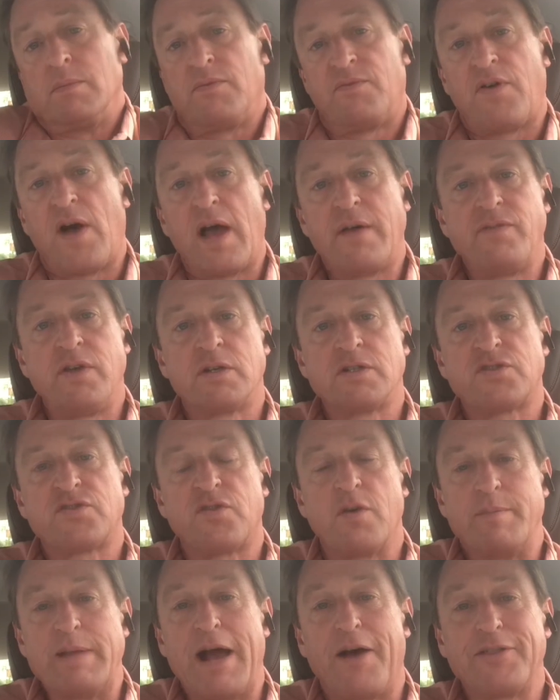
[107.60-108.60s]
Five years
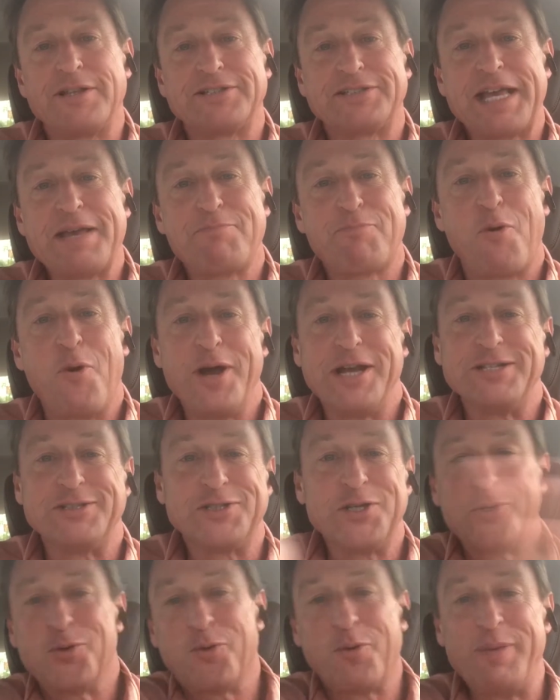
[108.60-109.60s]
from now, this
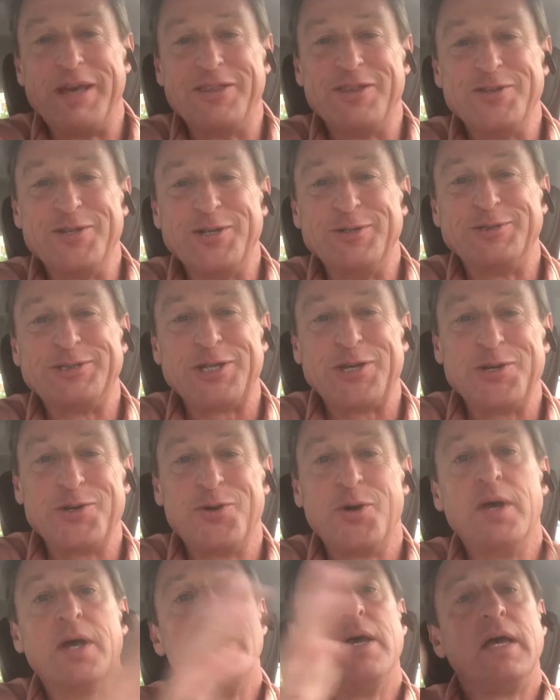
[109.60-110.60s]
8.2 will be the new
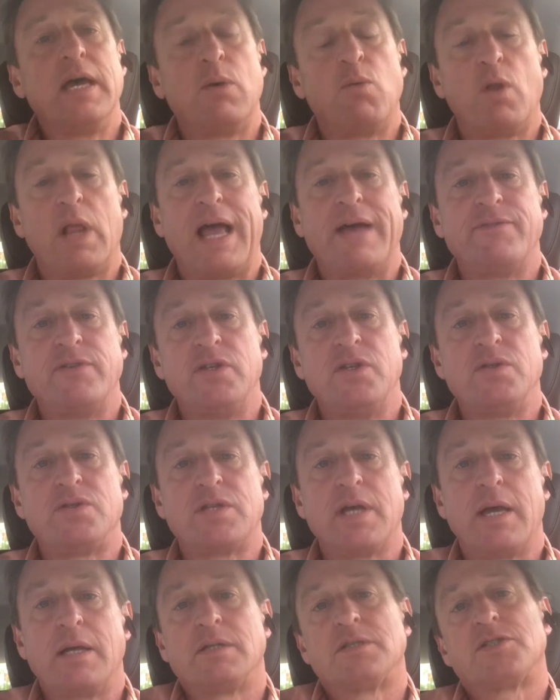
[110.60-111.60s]
2, and we'll have a new
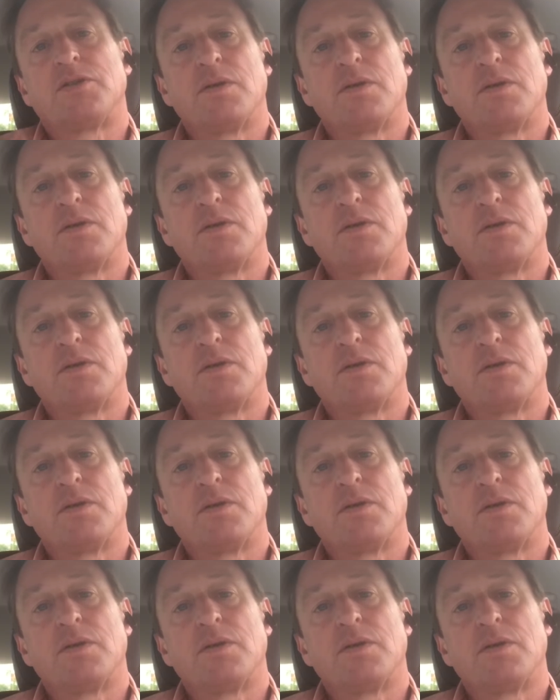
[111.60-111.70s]
10.